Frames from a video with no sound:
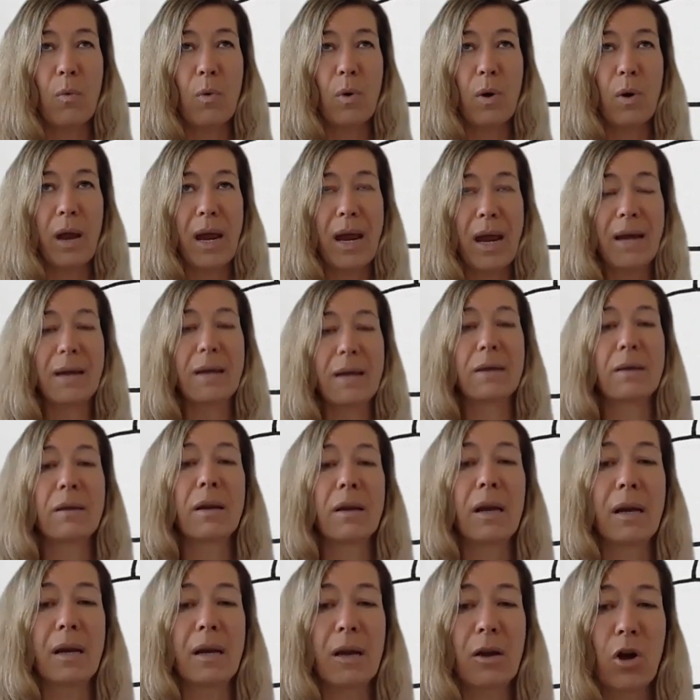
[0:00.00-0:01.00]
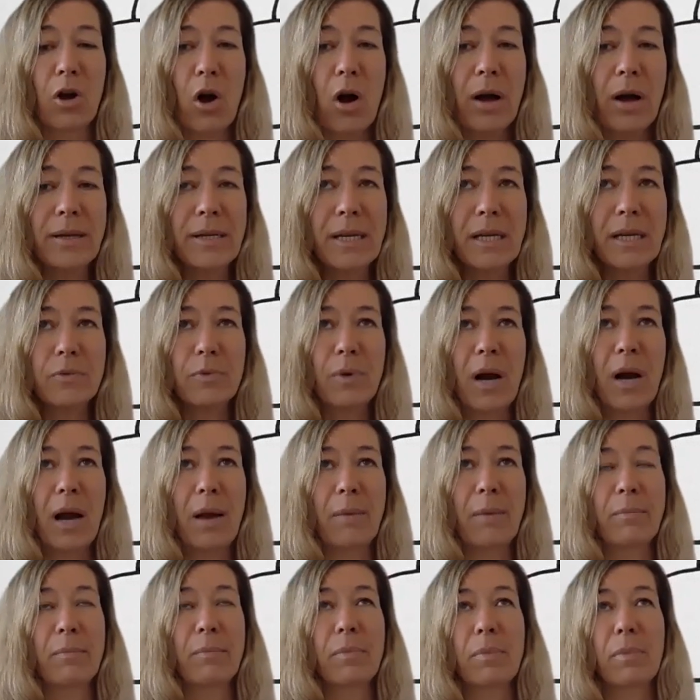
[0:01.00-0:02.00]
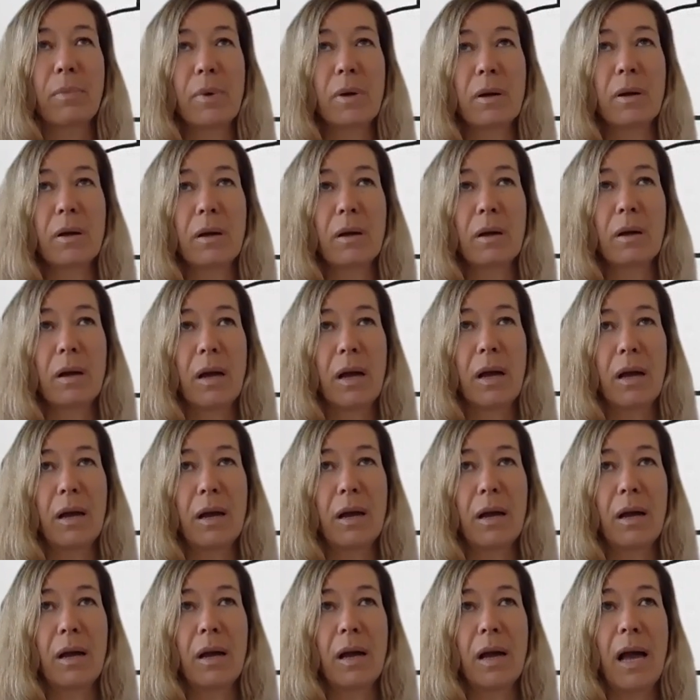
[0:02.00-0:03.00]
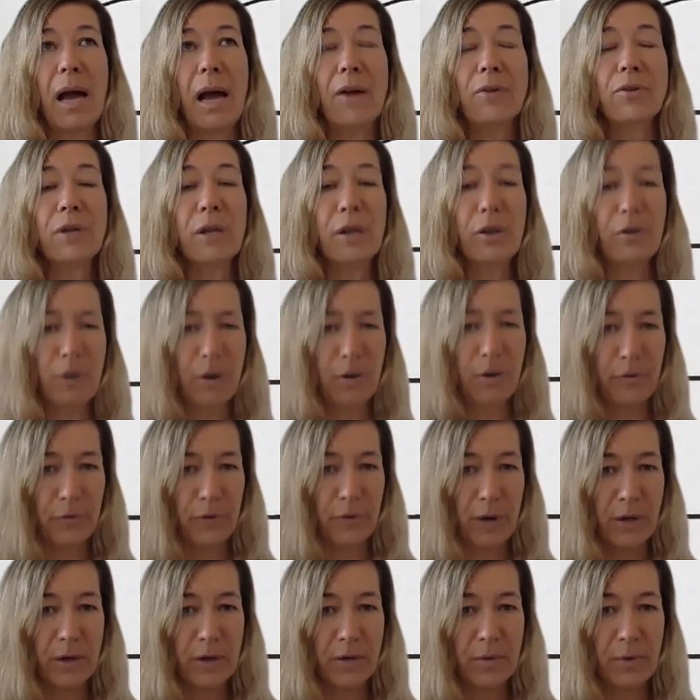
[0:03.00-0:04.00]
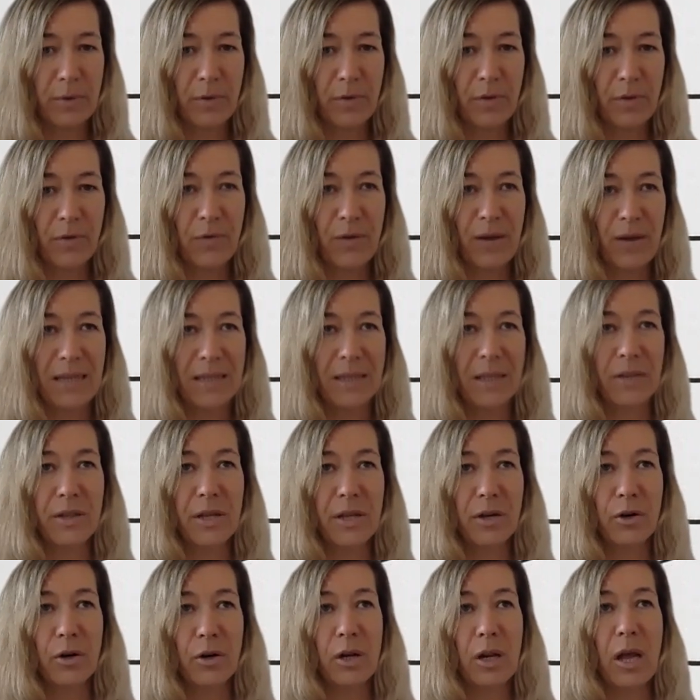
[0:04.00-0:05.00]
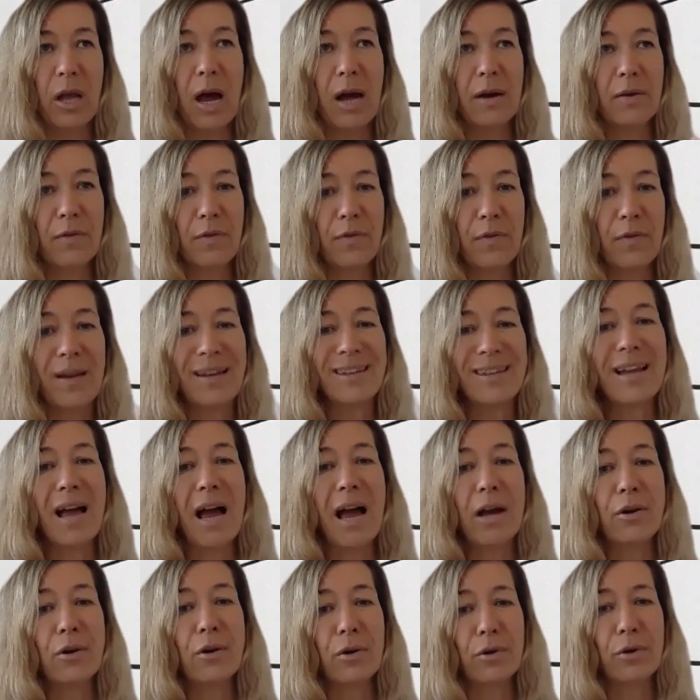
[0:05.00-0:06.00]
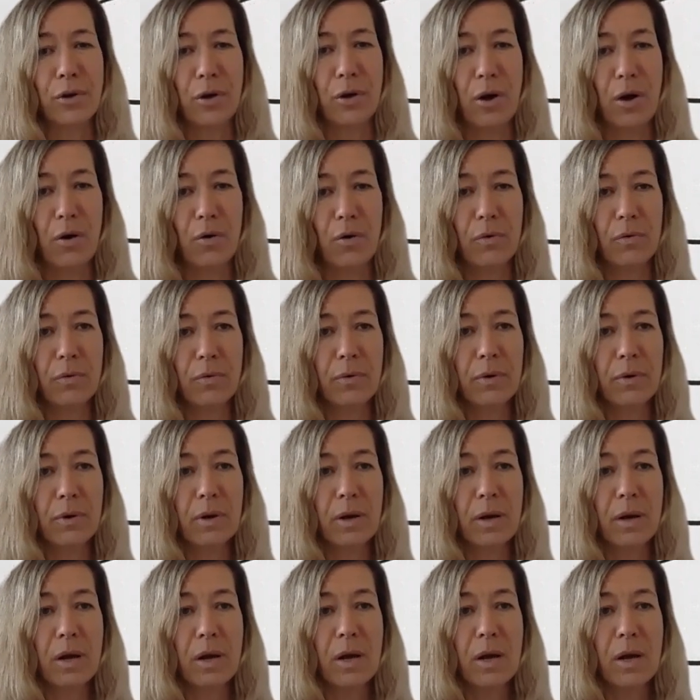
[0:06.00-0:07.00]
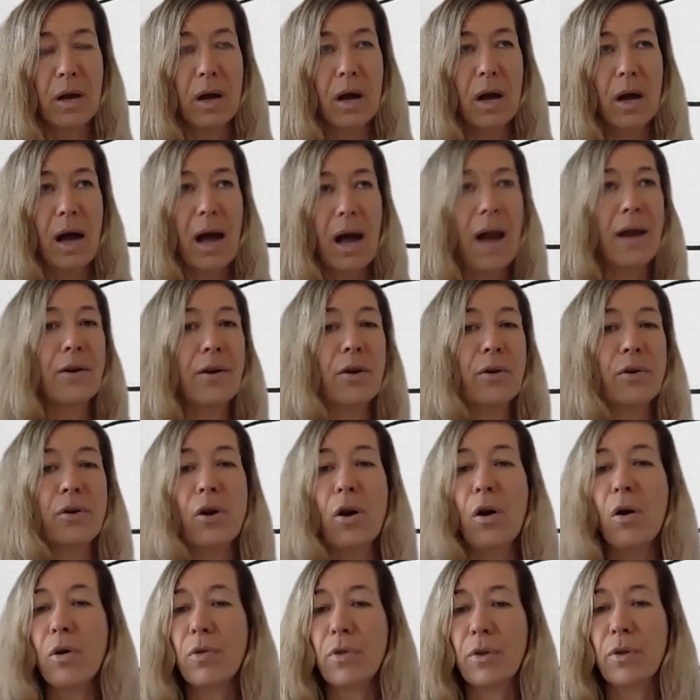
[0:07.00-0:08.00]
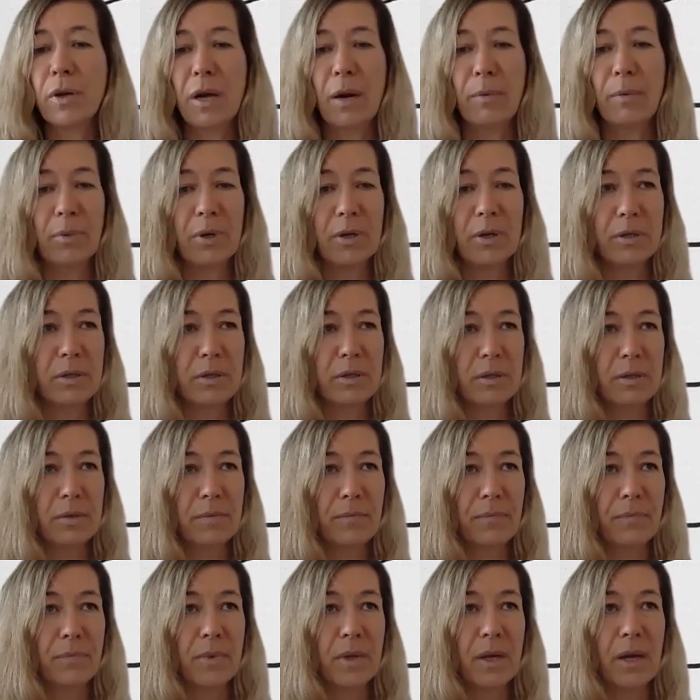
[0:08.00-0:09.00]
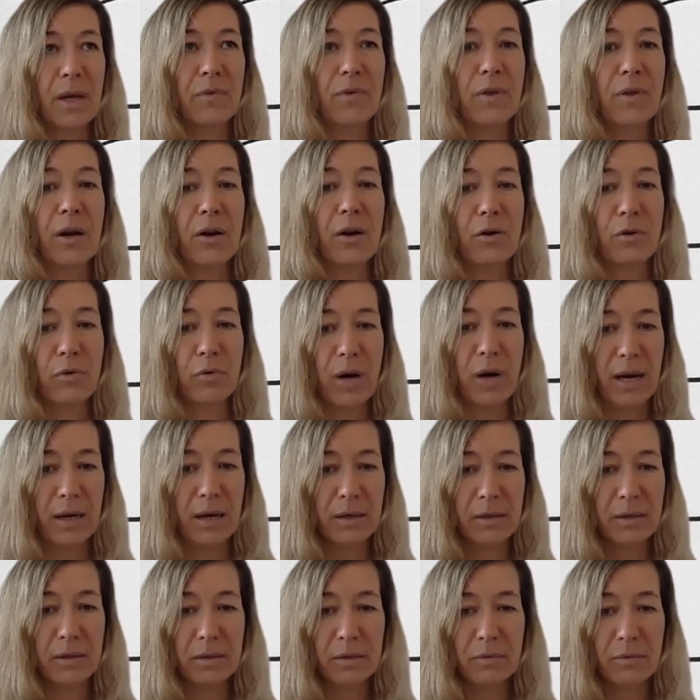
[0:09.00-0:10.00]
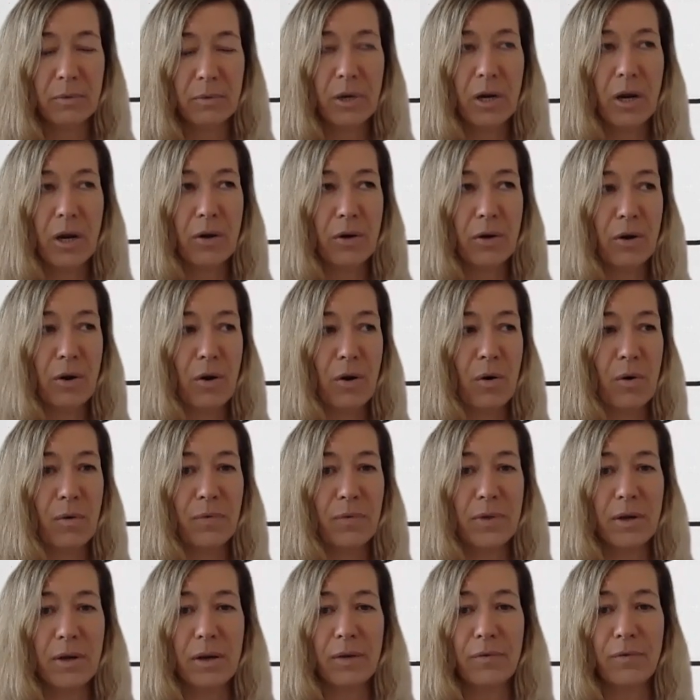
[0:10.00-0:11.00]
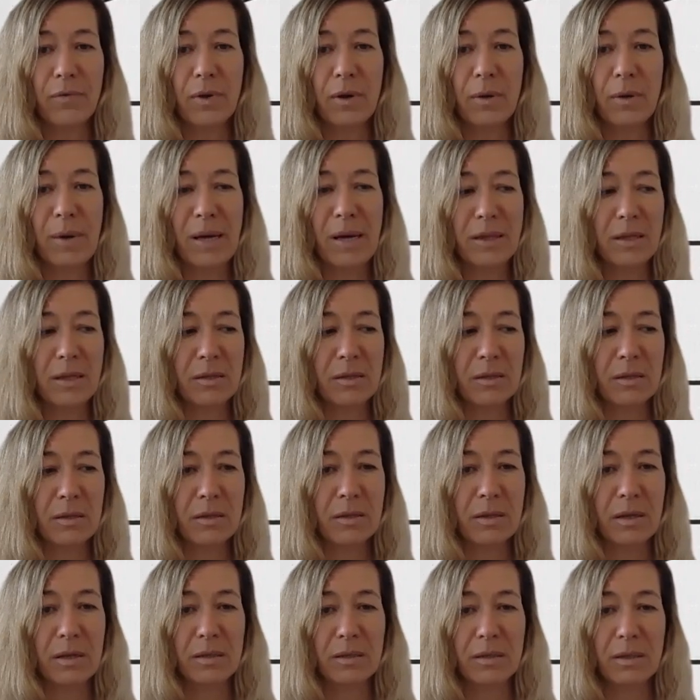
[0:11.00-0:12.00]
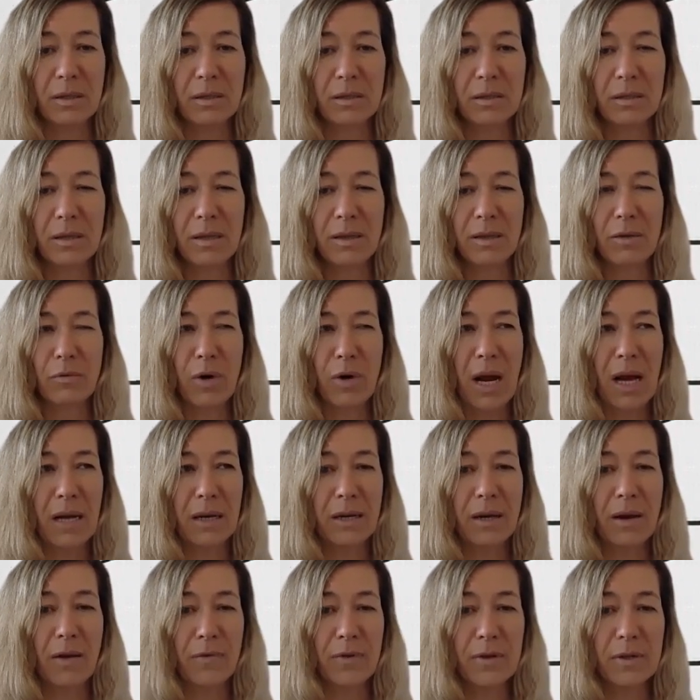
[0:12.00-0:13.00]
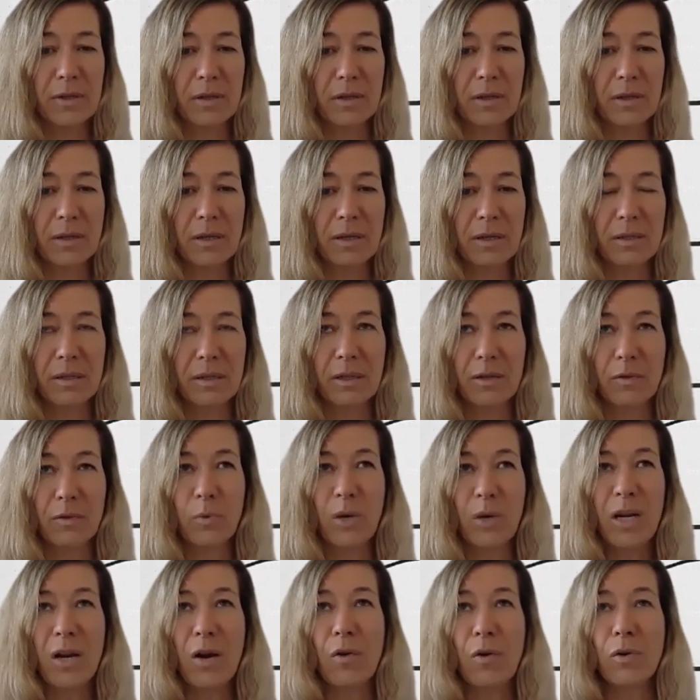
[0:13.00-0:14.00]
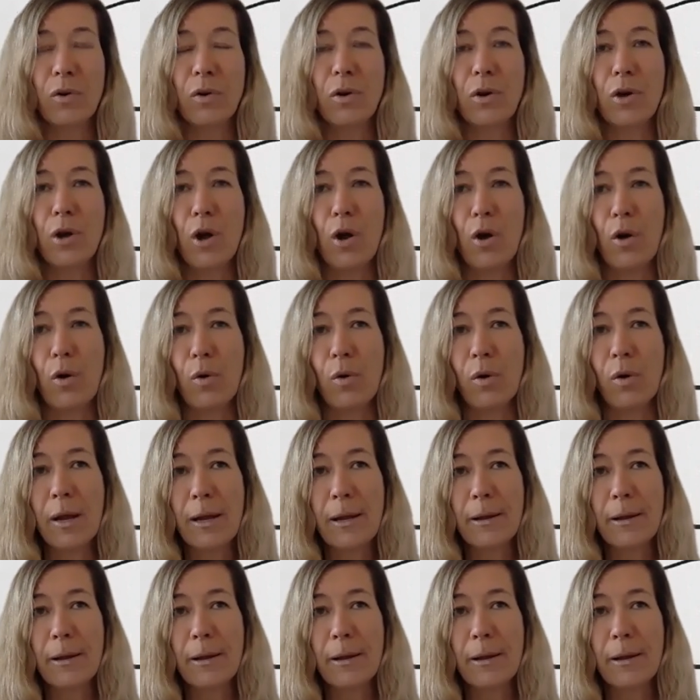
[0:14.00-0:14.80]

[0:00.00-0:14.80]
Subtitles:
in a context where I'm actually confronted with the fact that there are a lot of things I don't know. I don't know the numbers, if they're correct. We don't know about the statistics and the reality of the statistics. We don't know